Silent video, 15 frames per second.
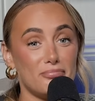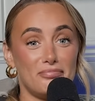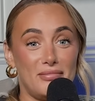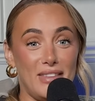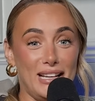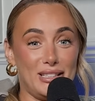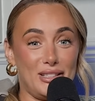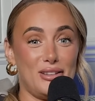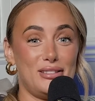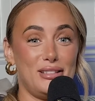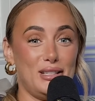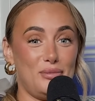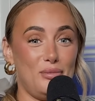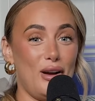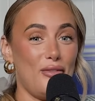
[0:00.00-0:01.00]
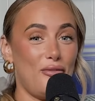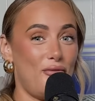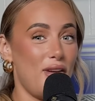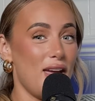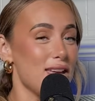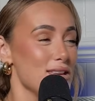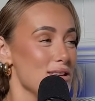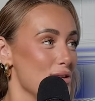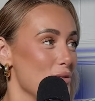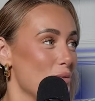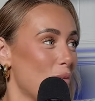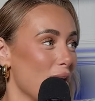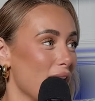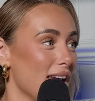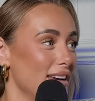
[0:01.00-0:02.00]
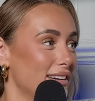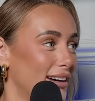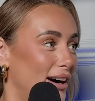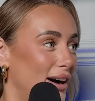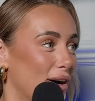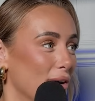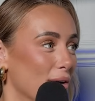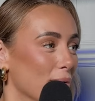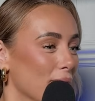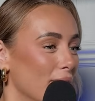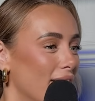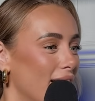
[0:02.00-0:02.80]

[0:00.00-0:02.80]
That's because it's my feet, you weirdo.